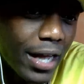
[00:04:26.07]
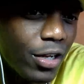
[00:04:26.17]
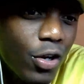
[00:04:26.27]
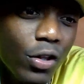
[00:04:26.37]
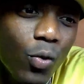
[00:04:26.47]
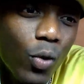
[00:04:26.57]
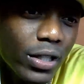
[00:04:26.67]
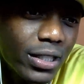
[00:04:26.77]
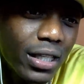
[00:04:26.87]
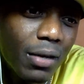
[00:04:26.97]
And you know the
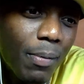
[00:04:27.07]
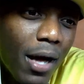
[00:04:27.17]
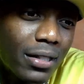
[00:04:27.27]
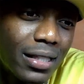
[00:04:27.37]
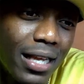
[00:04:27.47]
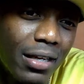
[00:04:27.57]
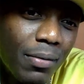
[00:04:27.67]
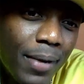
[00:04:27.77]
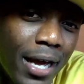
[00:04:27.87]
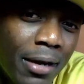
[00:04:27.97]
worst thing about
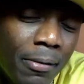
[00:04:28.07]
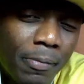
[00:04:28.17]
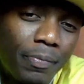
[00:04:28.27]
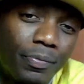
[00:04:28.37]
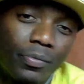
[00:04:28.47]
Slender Man?